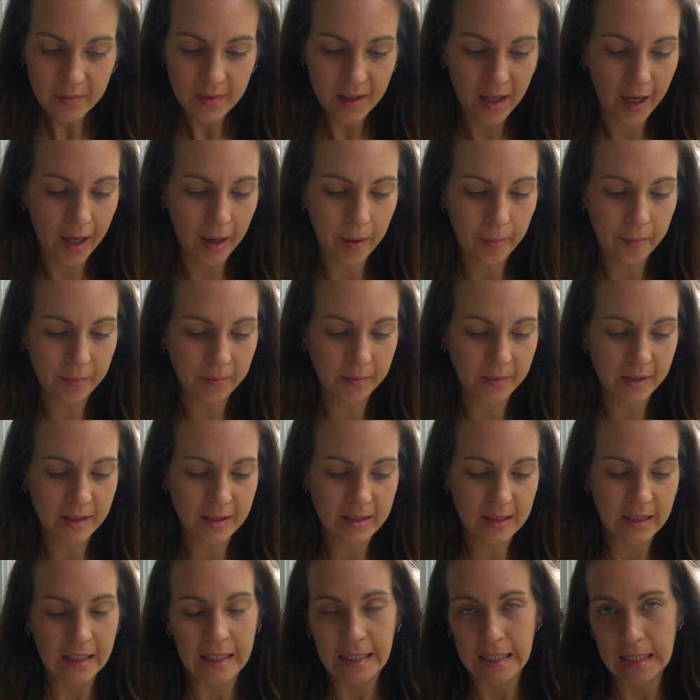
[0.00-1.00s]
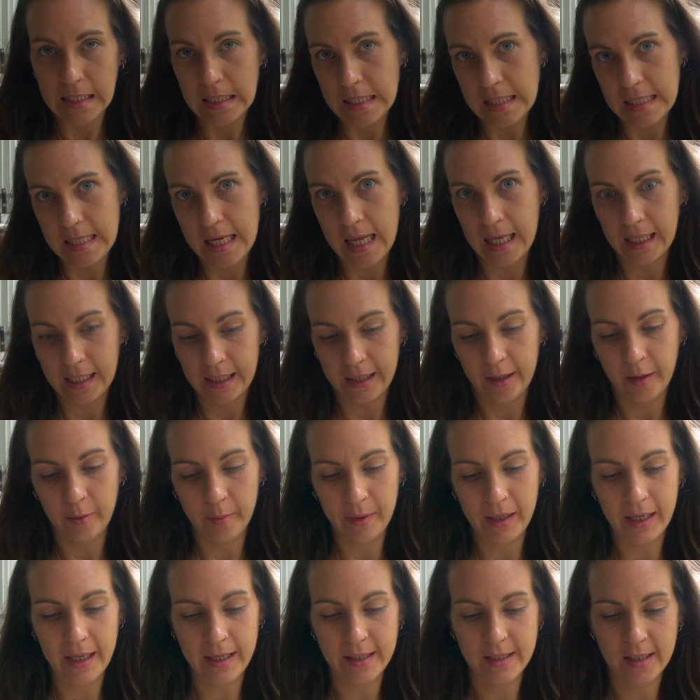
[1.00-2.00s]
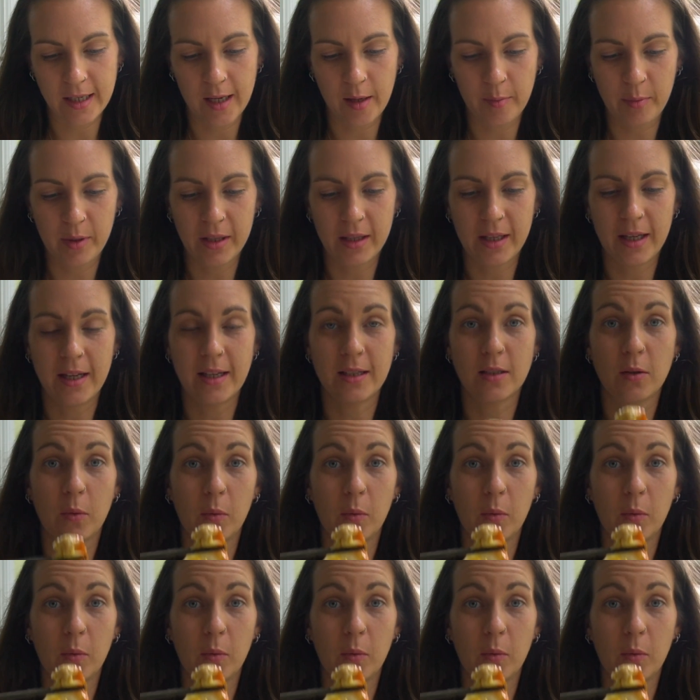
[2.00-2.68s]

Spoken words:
until I need a snack a little bit later. But there's